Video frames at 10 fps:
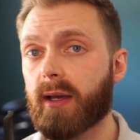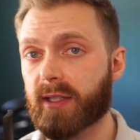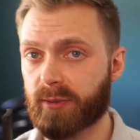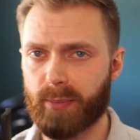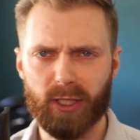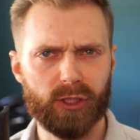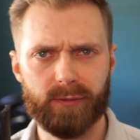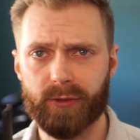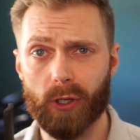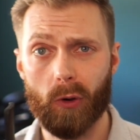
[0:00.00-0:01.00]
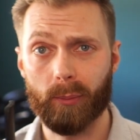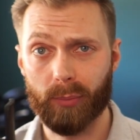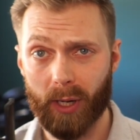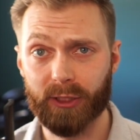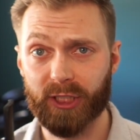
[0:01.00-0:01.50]
especially if you're going
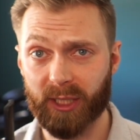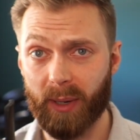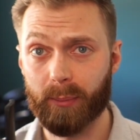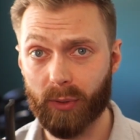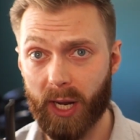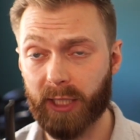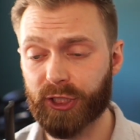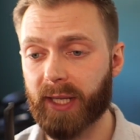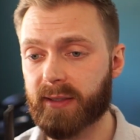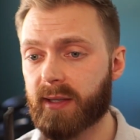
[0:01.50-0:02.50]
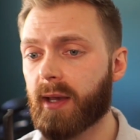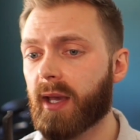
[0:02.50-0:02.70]
project by project,